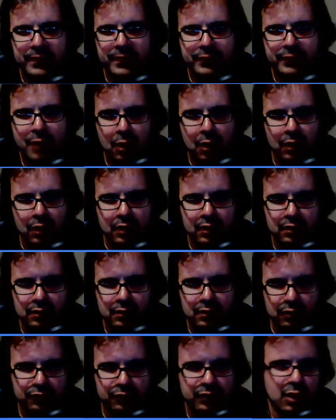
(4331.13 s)
dock
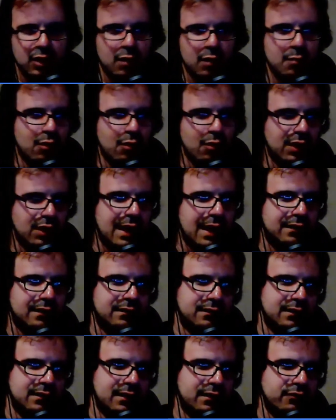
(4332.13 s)
looks a lot more
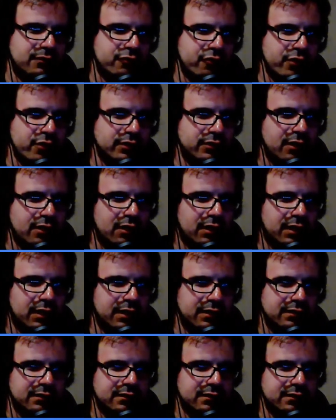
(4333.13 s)
like the Android
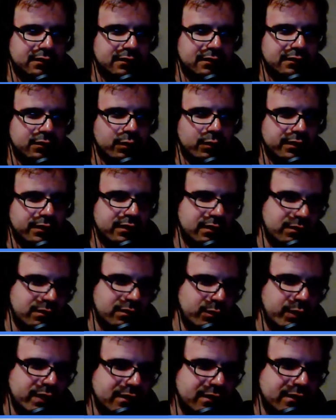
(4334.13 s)
dock and the
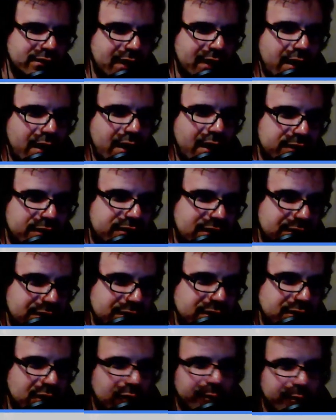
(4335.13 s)
iOS
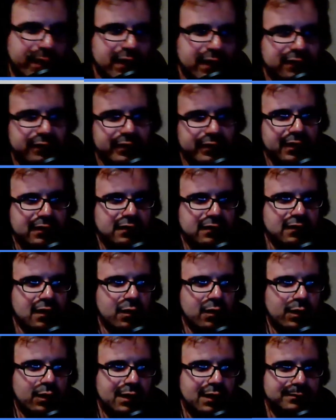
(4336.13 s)
7 dock, basically.
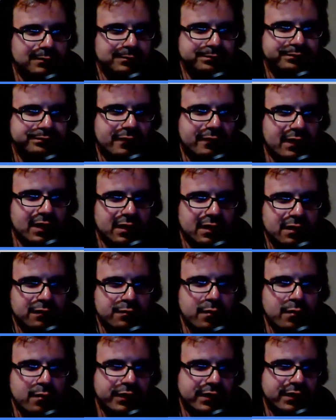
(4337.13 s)
So
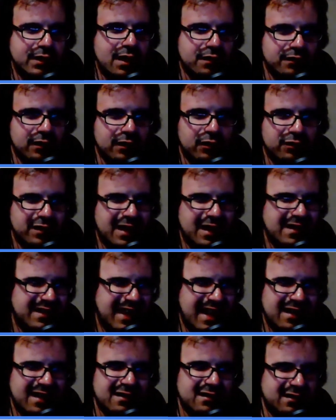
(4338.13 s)
they've modernized that, because
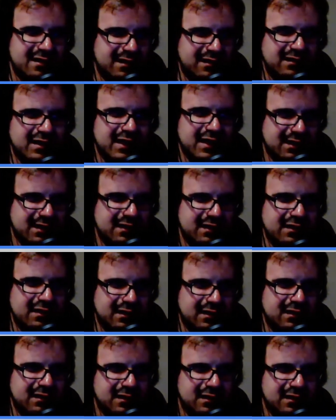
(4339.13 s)
that has
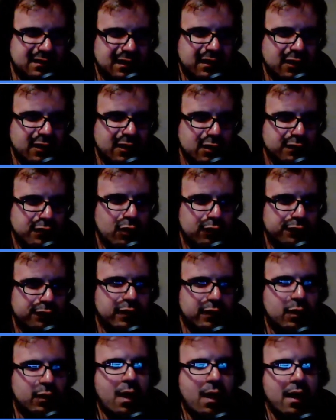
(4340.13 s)
needed an overhaul
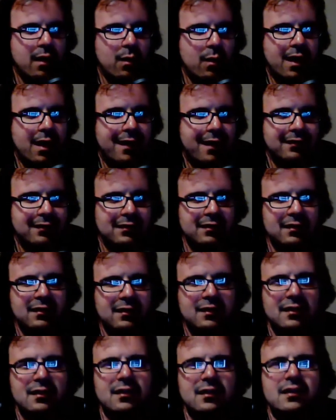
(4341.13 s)
for quite a while.
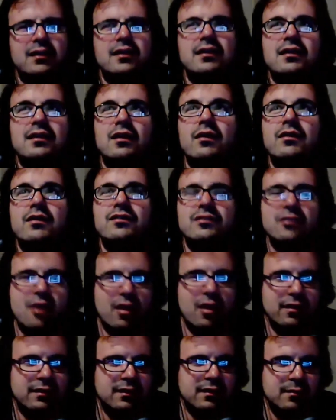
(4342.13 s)
You know, it's
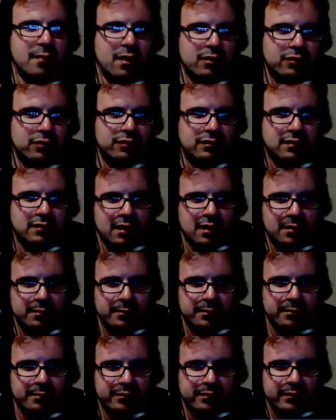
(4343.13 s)
not the most
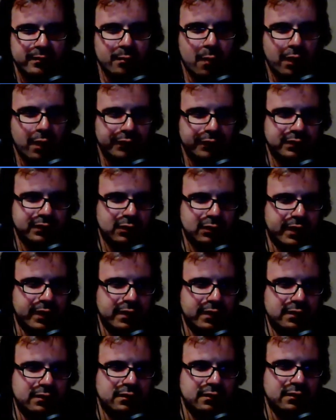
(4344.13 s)
modern
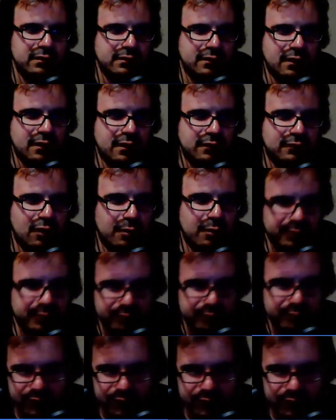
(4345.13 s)
looking desktop.
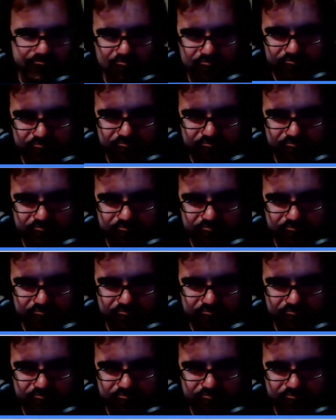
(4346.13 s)
You know,